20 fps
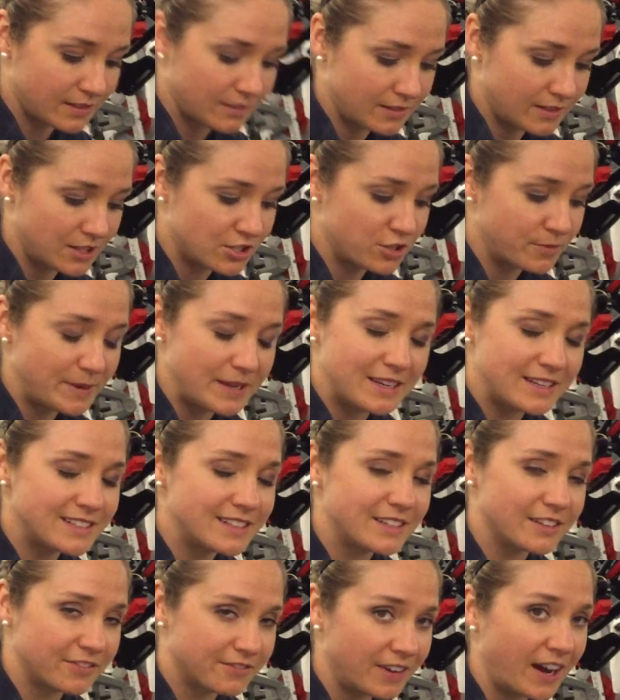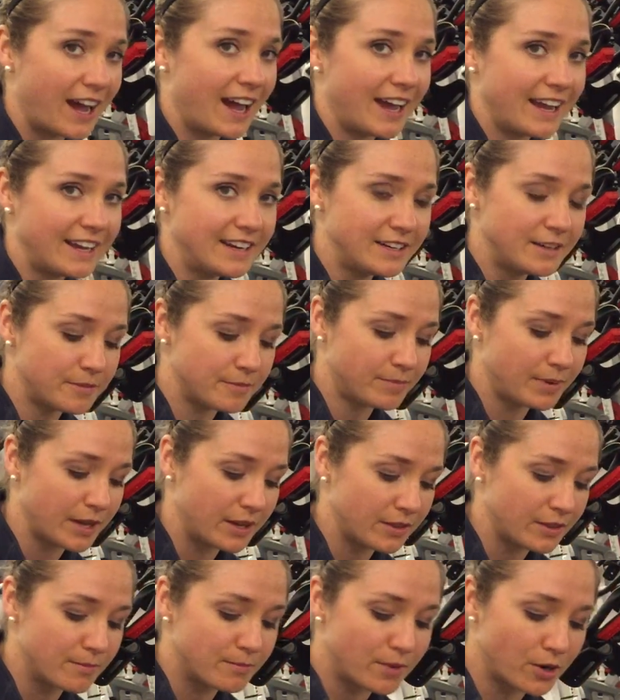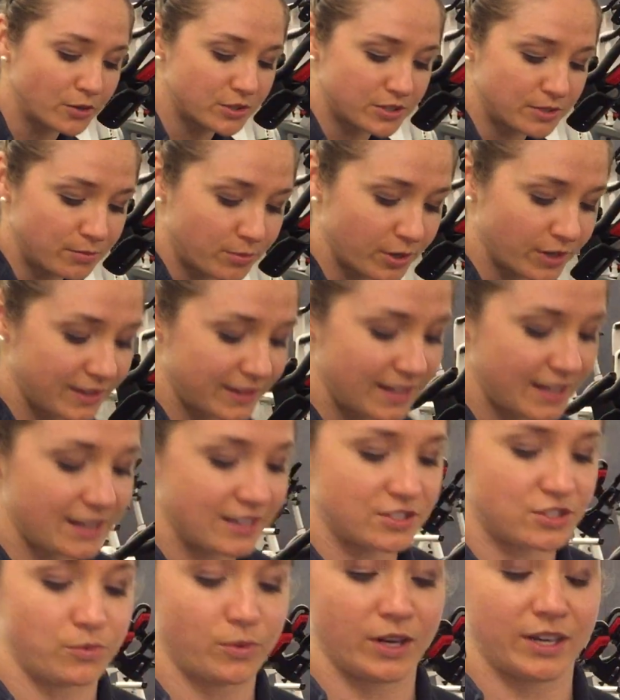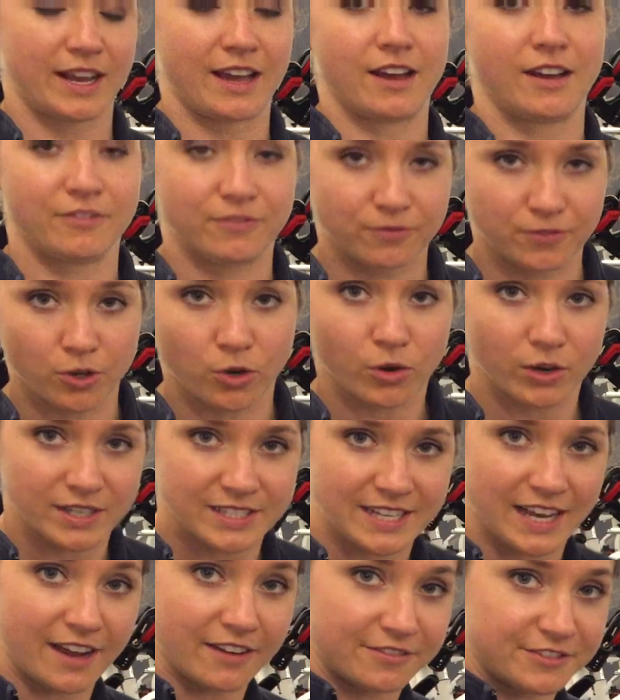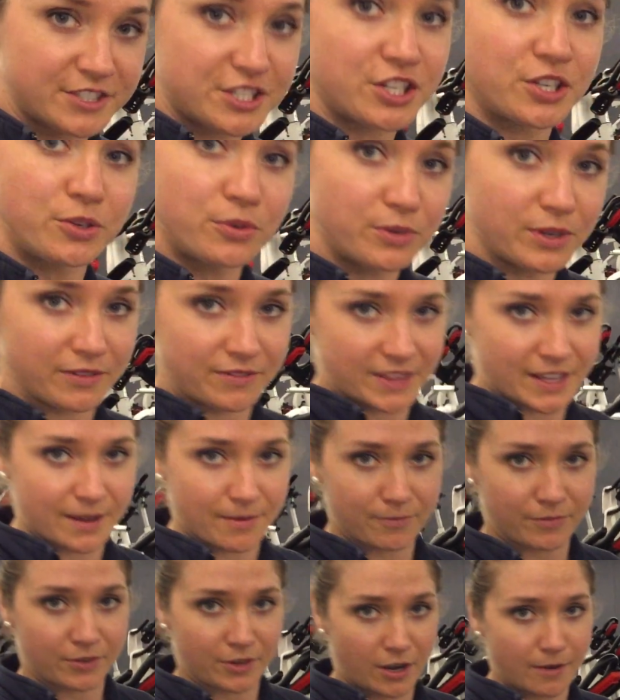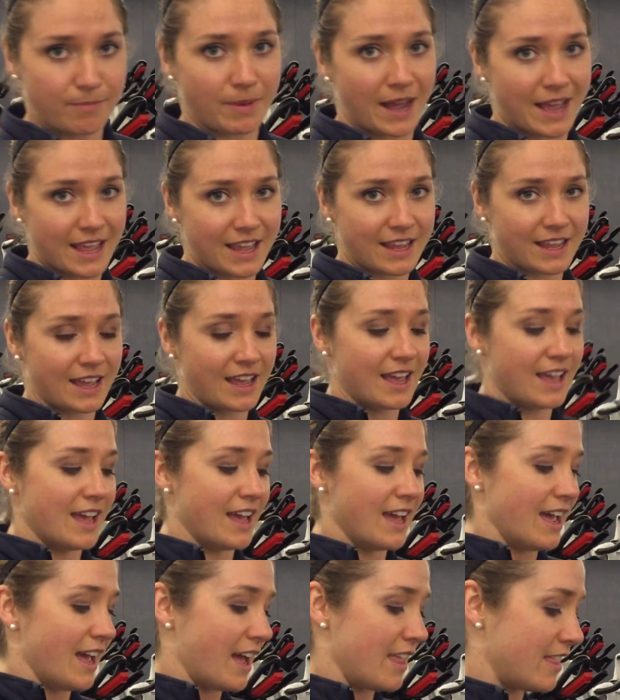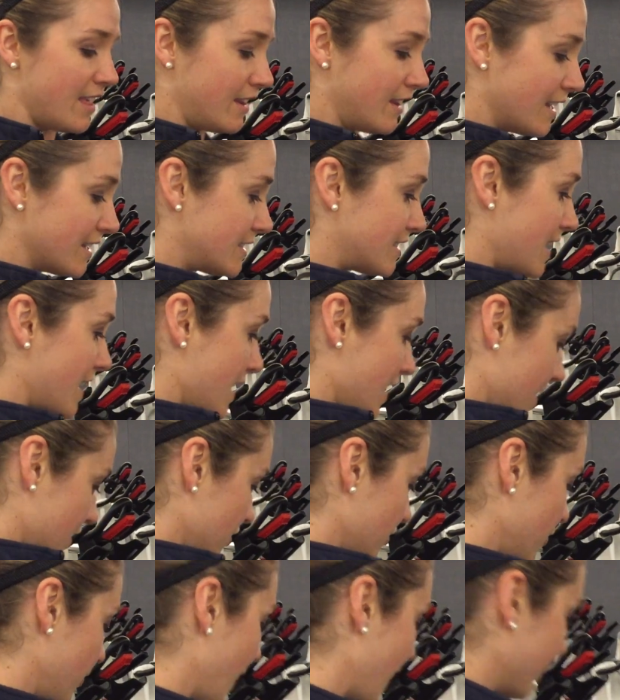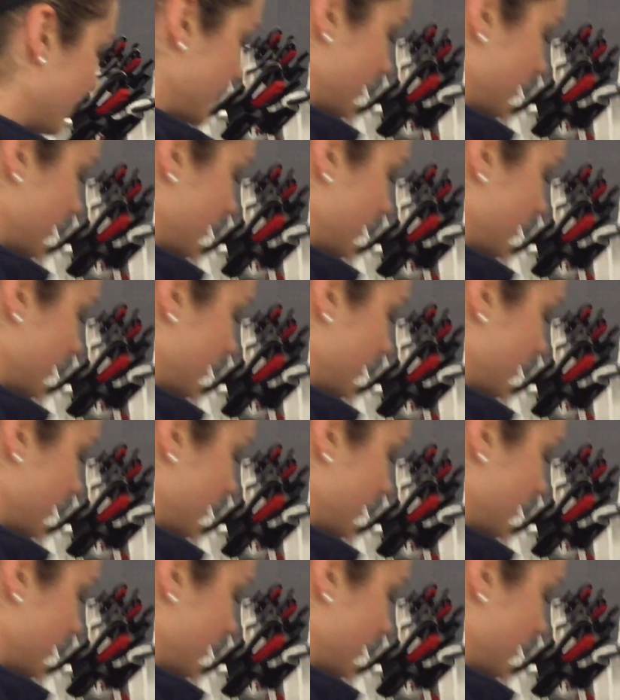they should be easy to find. But the most important thing is you want to, of course, have 2 of them for a bike. And then let's say you have